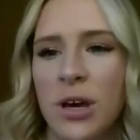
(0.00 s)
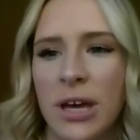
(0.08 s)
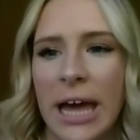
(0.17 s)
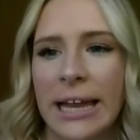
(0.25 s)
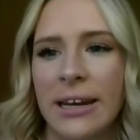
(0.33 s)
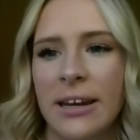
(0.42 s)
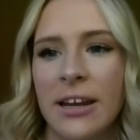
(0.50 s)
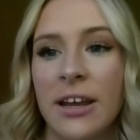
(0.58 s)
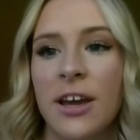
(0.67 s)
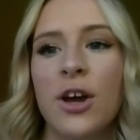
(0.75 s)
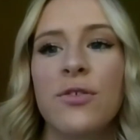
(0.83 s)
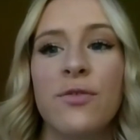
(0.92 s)
can
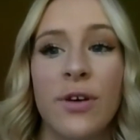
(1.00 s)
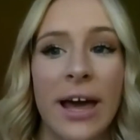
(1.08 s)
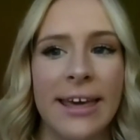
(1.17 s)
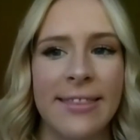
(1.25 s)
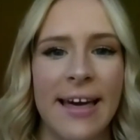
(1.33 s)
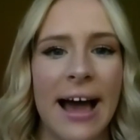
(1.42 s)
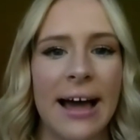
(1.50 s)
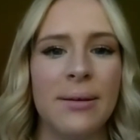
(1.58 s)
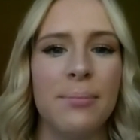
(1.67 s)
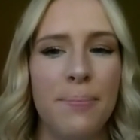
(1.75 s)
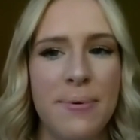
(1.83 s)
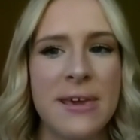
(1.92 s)
convey that
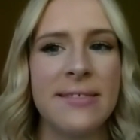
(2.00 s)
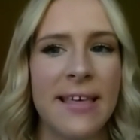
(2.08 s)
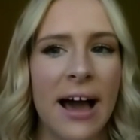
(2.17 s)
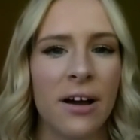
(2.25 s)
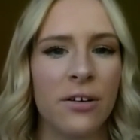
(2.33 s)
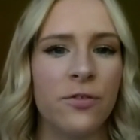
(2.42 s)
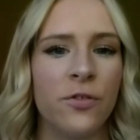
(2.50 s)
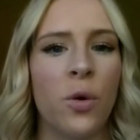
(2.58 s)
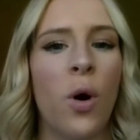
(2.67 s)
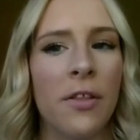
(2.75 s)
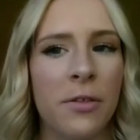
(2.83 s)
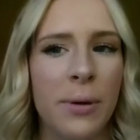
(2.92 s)
and be that
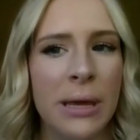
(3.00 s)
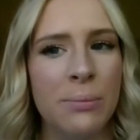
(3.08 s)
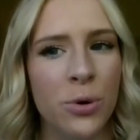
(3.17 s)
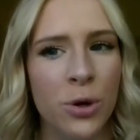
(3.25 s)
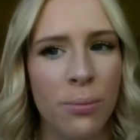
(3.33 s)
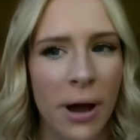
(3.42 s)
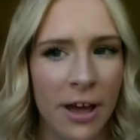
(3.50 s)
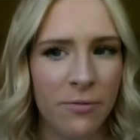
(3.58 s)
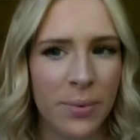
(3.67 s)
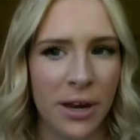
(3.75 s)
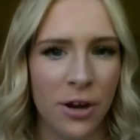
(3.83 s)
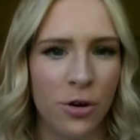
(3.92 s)
for other people who might have
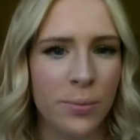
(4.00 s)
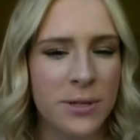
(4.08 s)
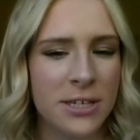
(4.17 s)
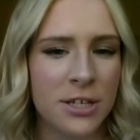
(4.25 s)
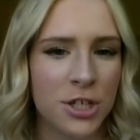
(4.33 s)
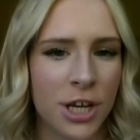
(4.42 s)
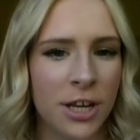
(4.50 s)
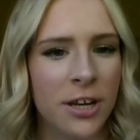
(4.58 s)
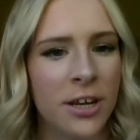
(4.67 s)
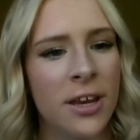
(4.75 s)
been in your position?